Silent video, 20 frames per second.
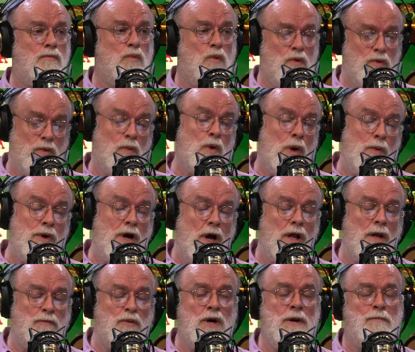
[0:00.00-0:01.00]
what we
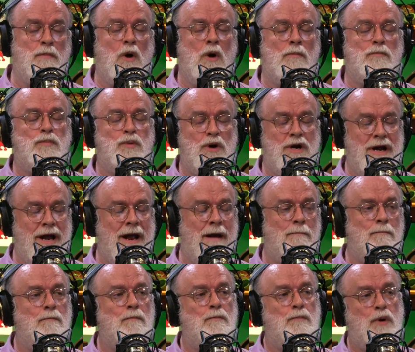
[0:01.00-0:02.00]
call a pre-pro, preamp